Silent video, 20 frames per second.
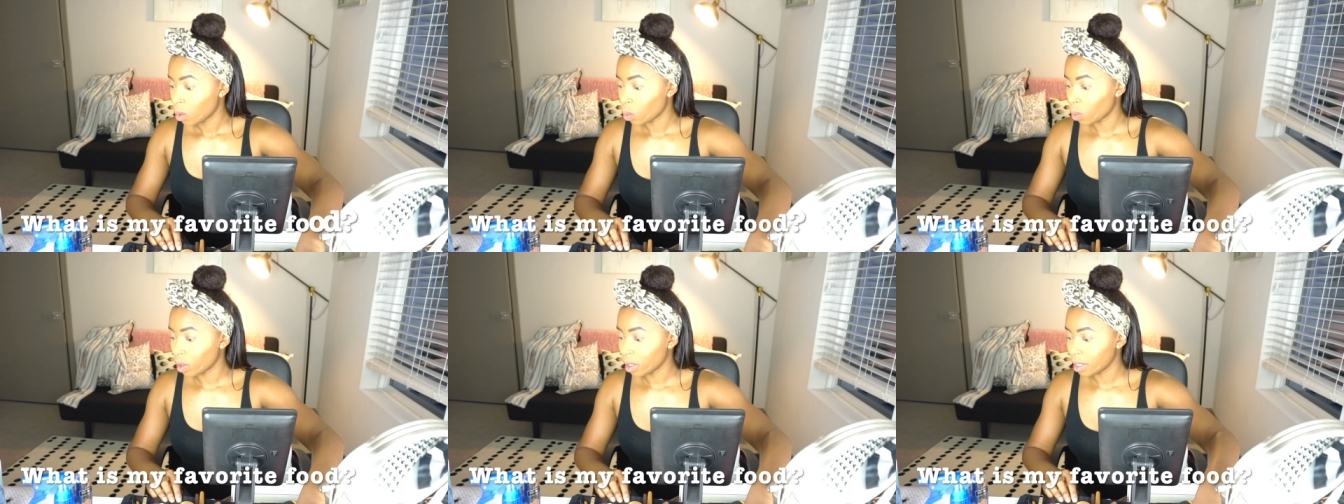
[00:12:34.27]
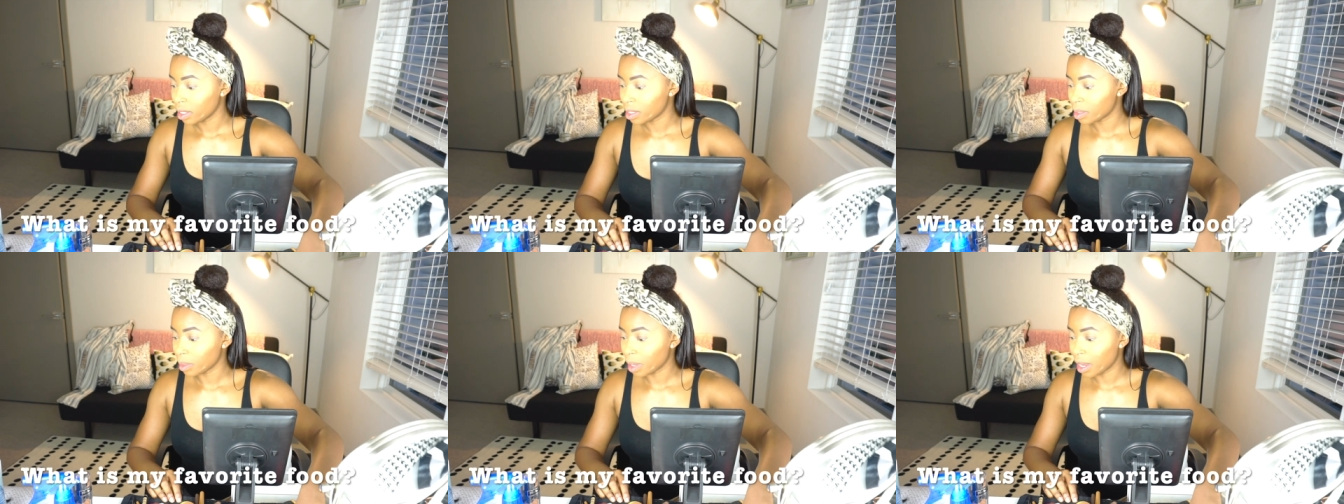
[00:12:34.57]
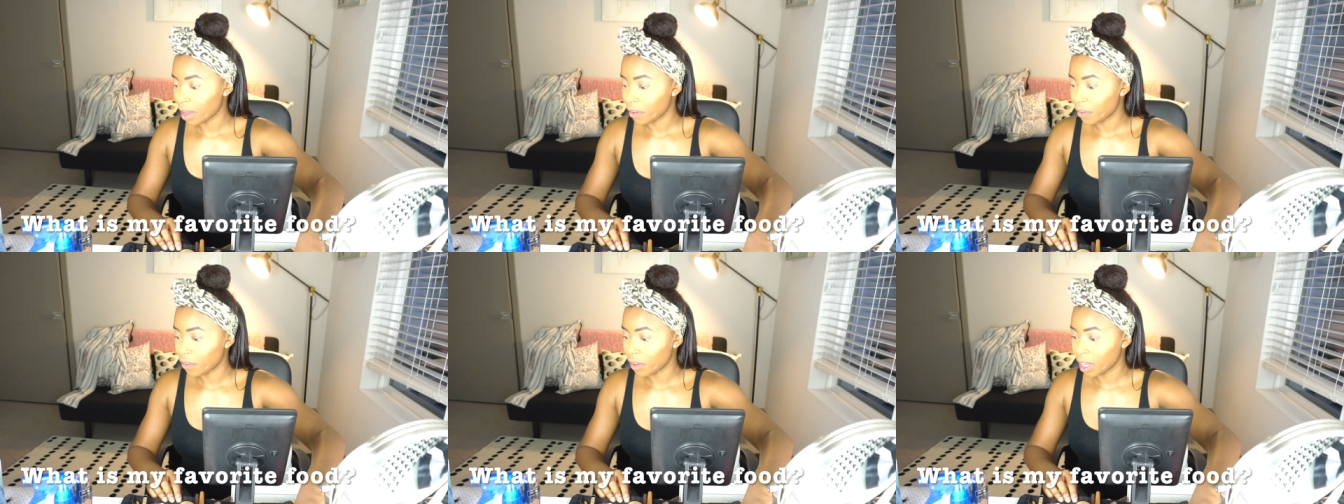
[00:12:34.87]
What is
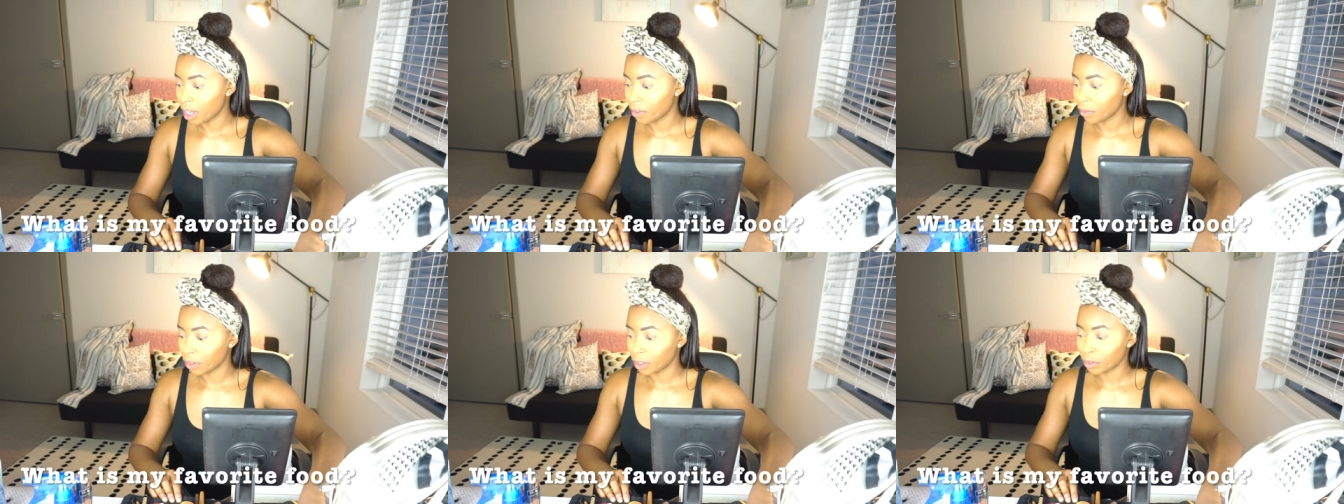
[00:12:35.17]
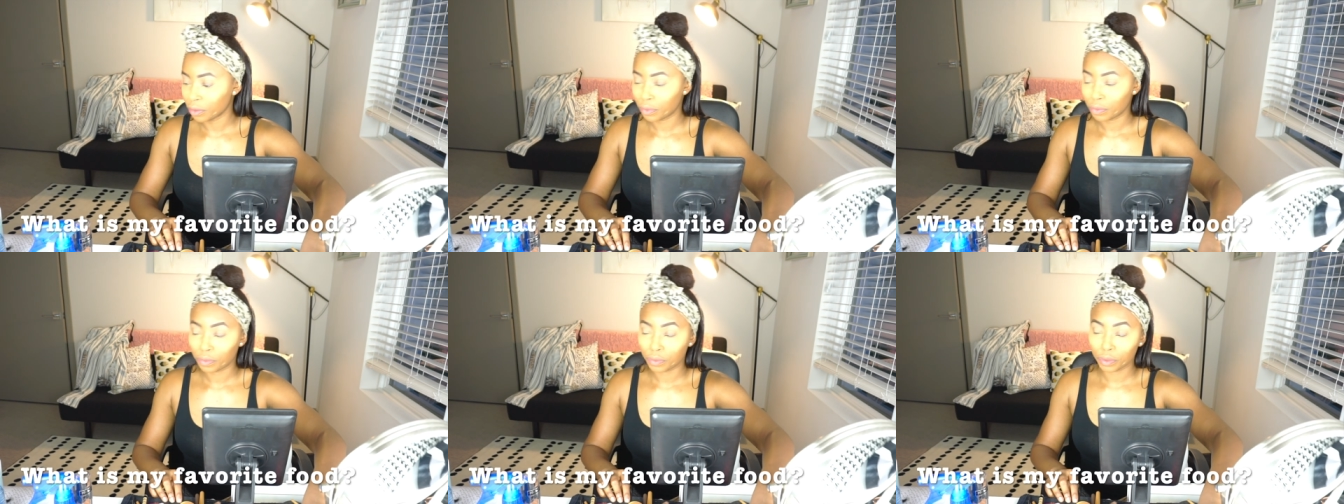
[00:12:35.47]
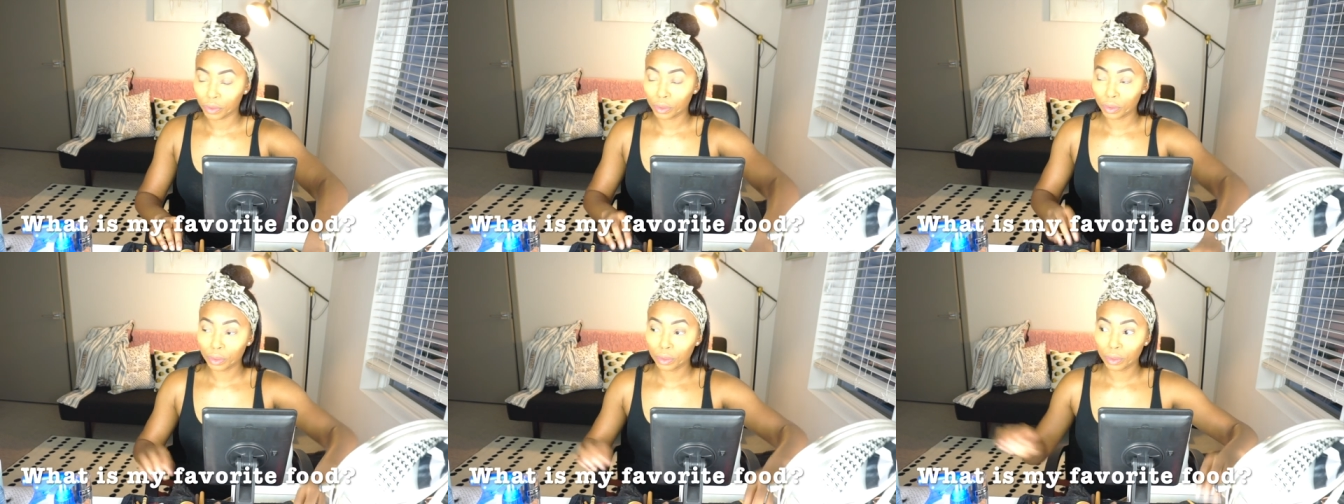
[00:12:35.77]
my favorite
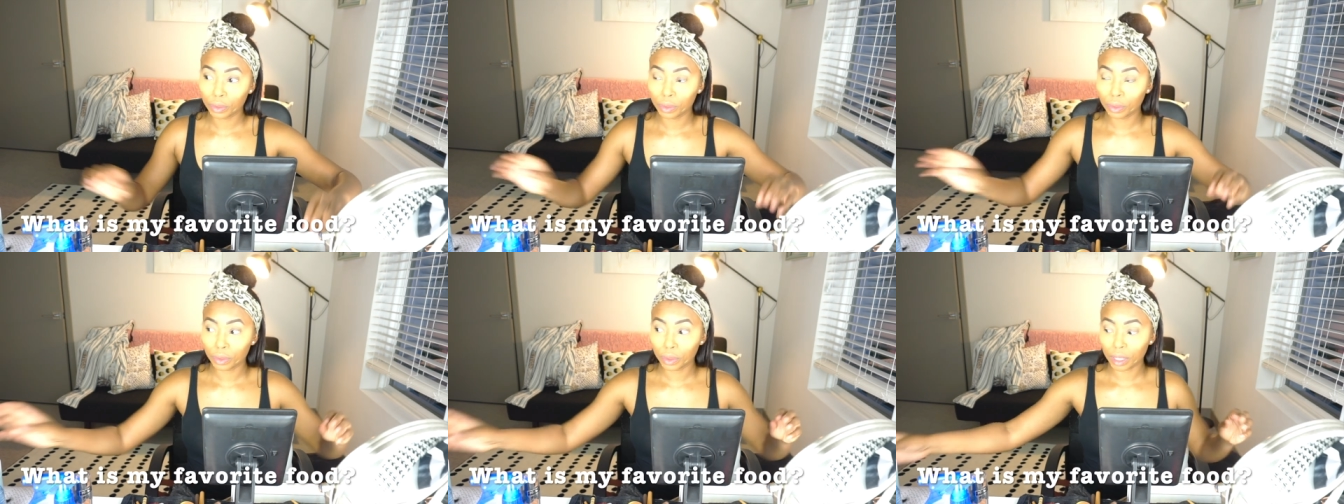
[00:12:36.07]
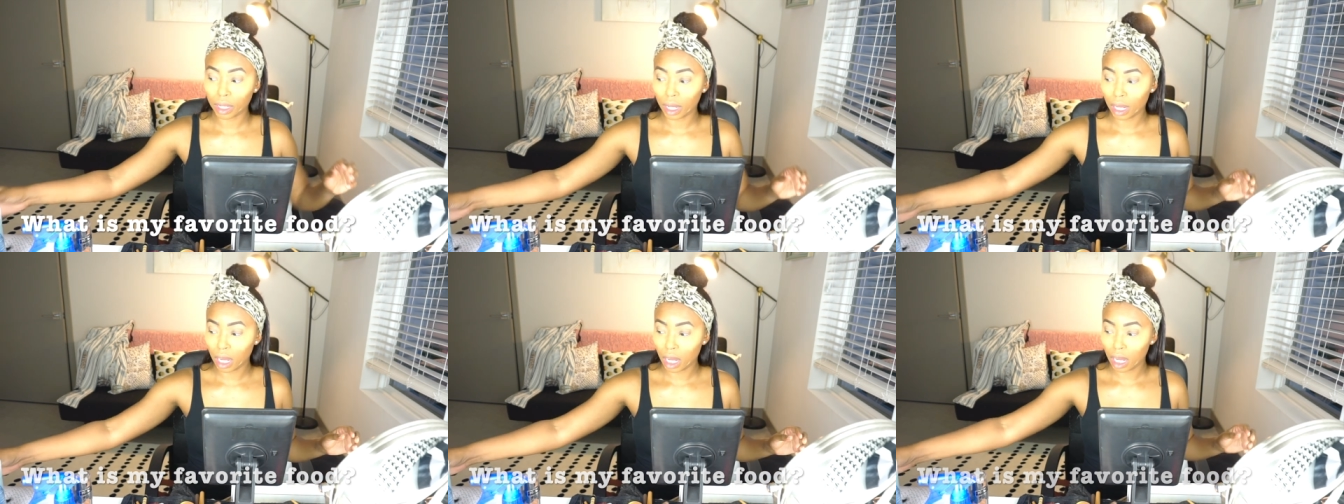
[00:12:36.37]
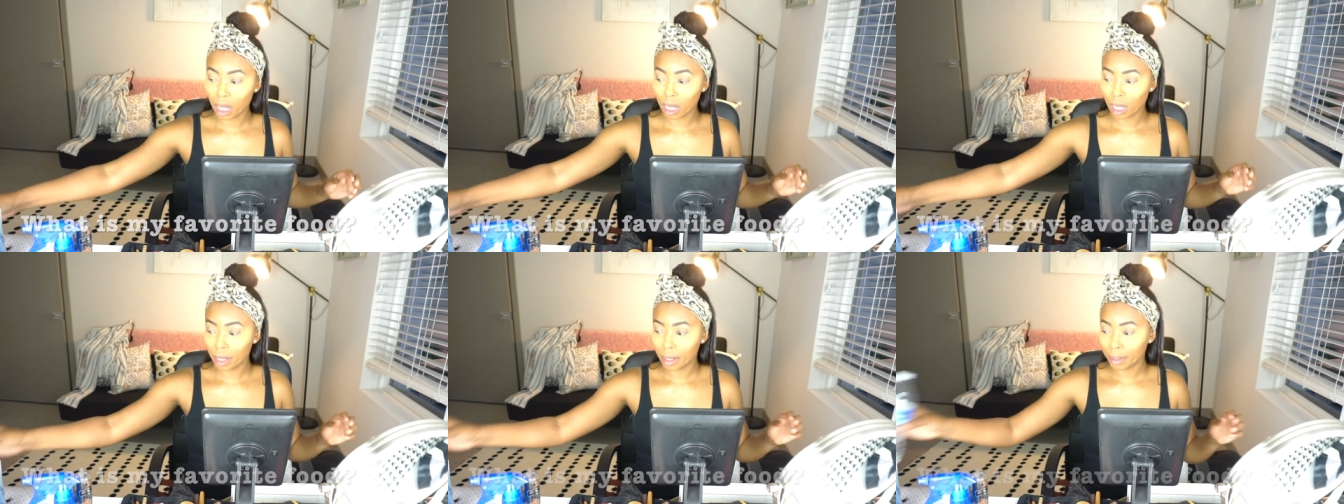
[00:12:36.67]
food?
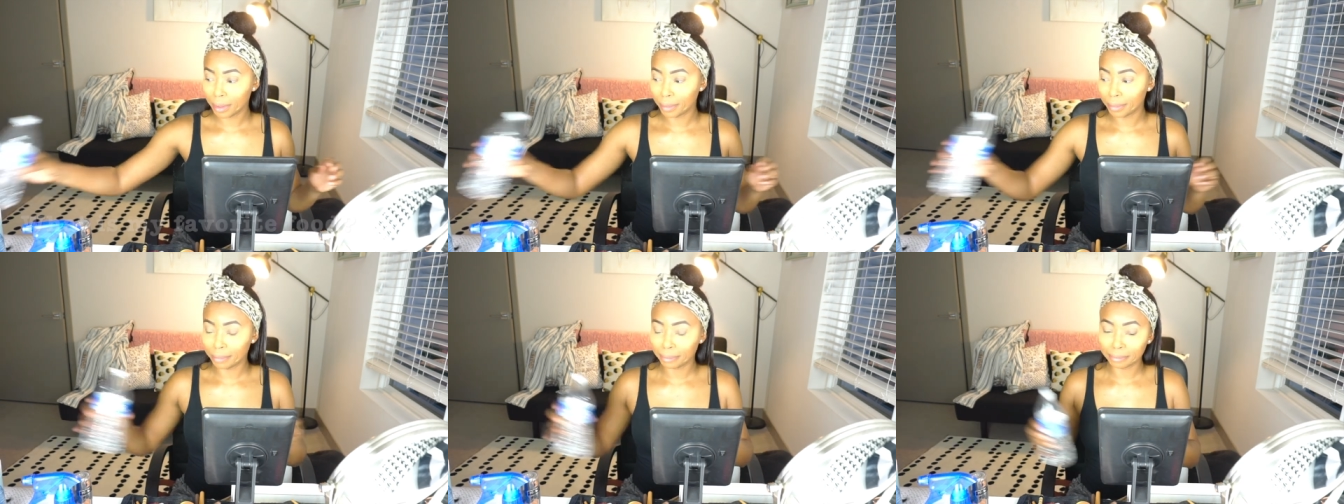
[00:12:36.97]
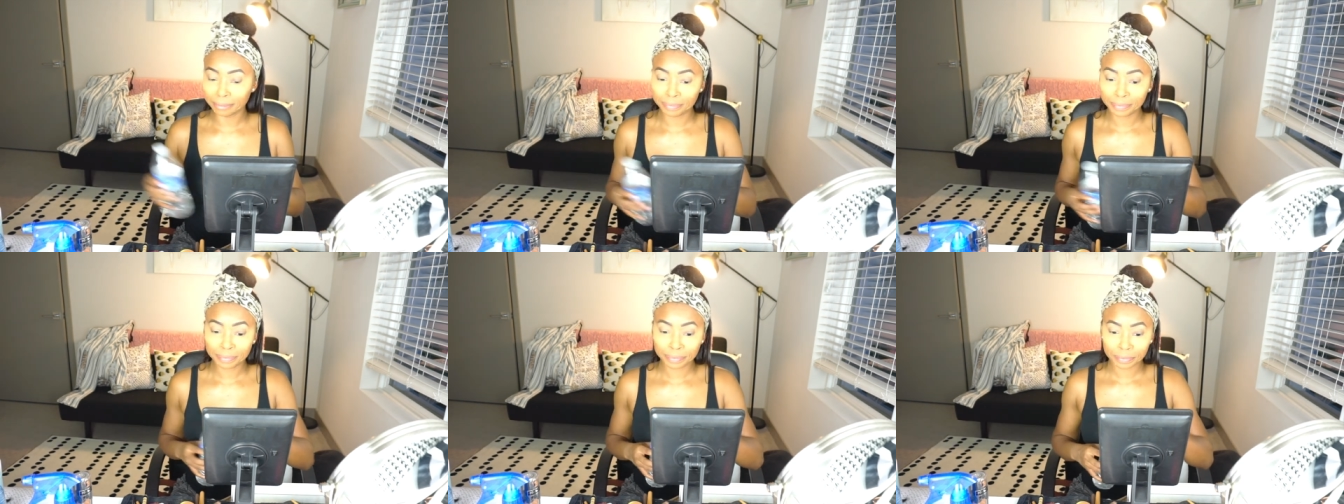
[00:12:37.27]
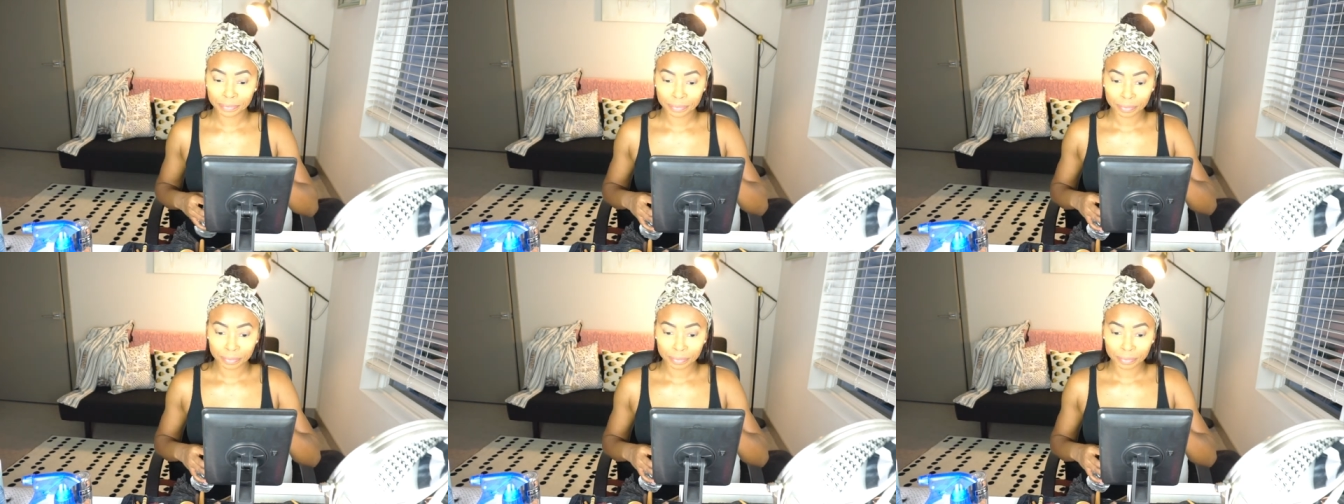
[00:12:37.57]
Um,